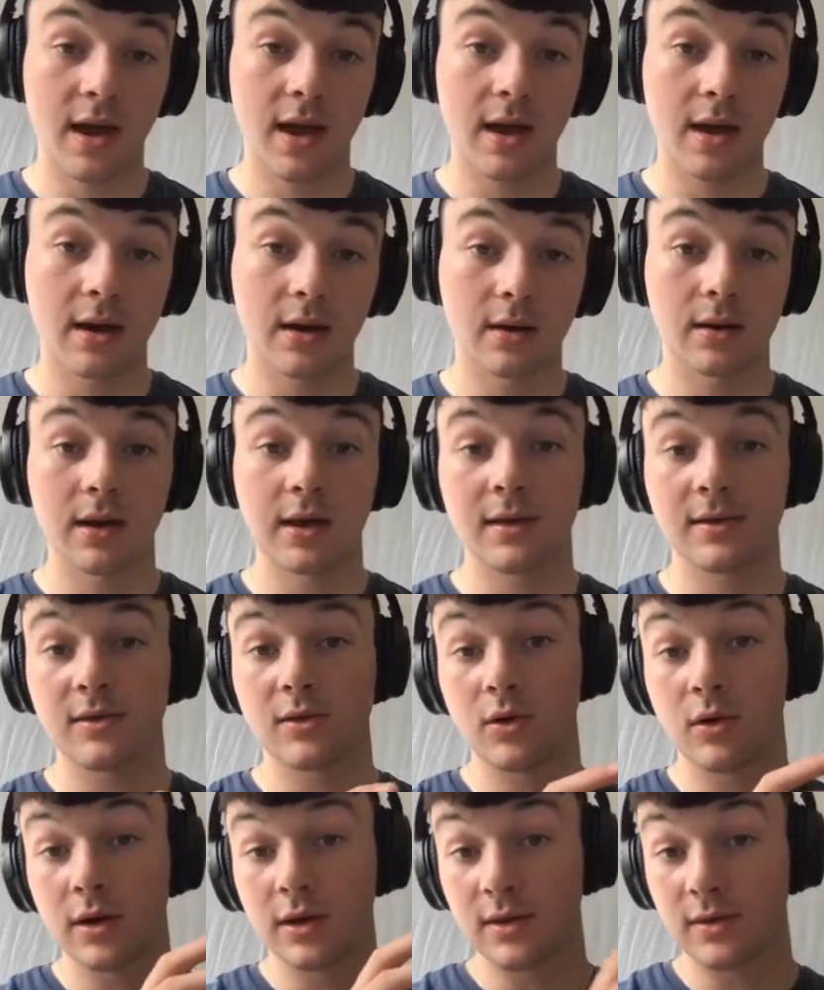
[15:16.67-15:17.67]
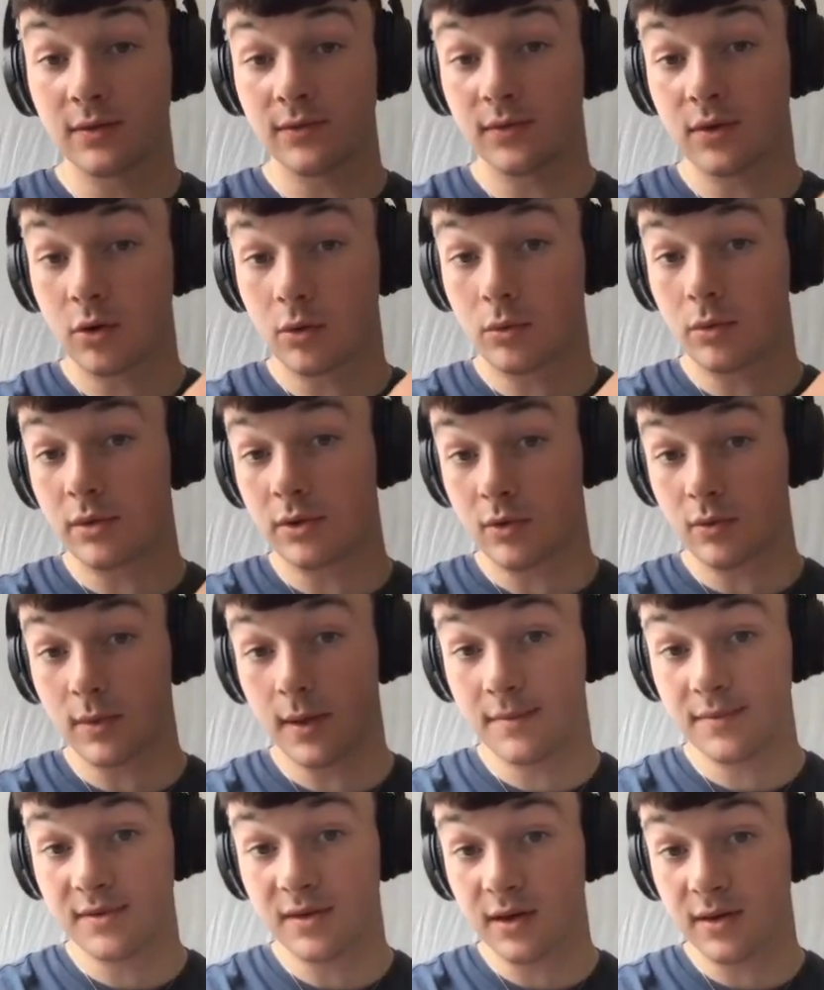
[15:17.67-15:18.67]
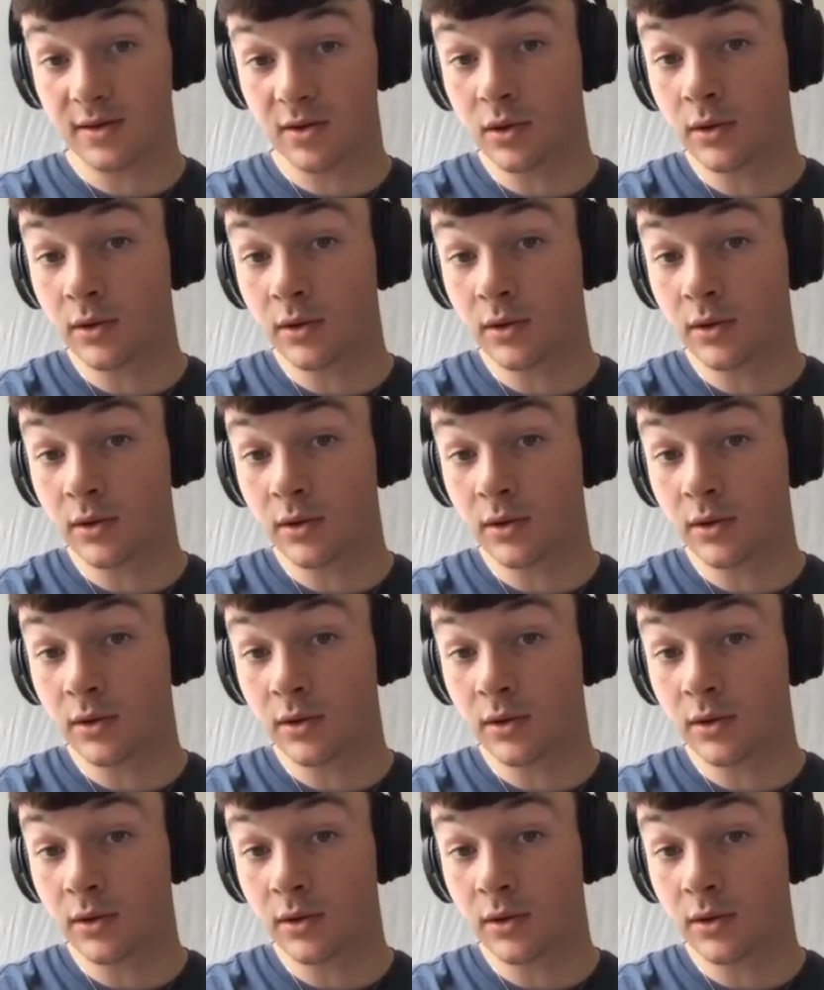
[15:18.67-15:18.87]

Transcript: and it's not interfering with your website's